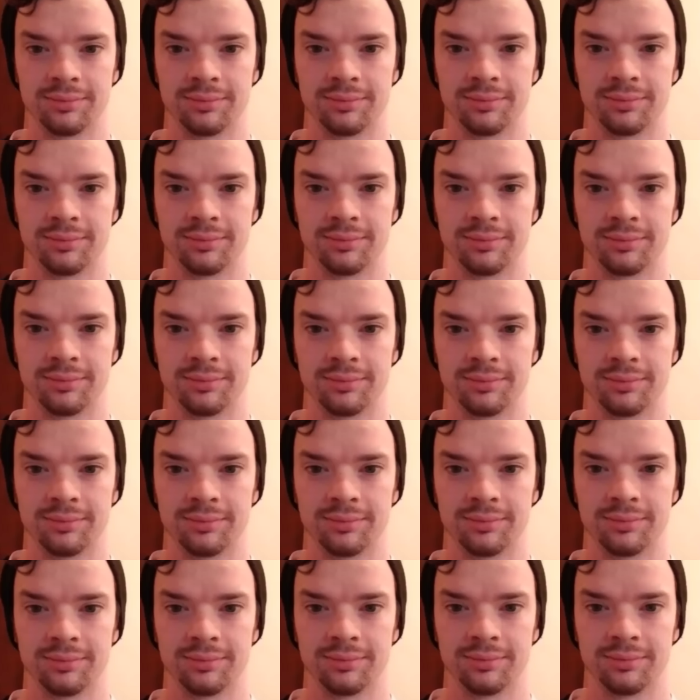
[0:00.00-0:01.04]

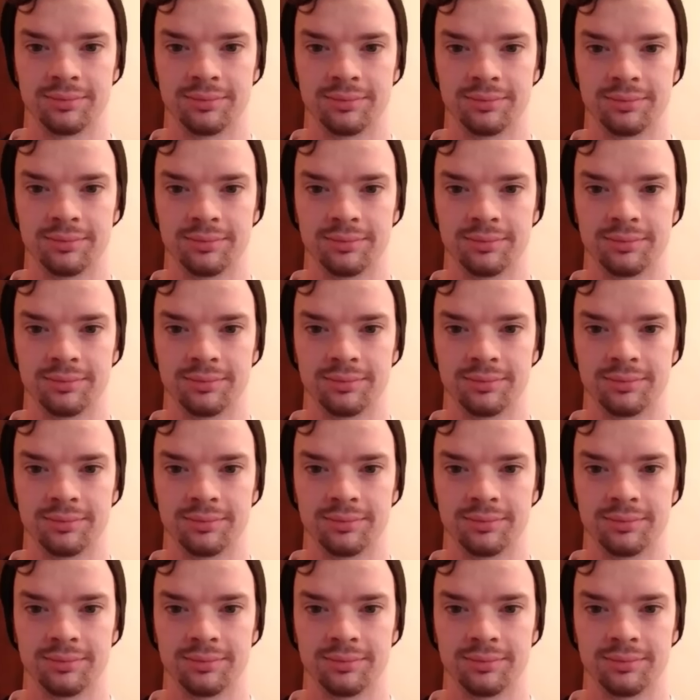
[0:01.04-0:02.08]

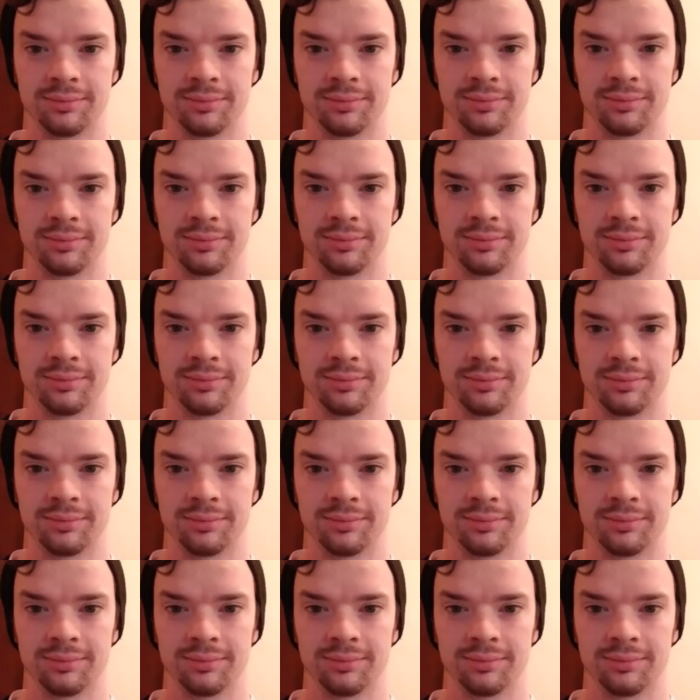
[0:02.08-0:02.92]
(not speaking)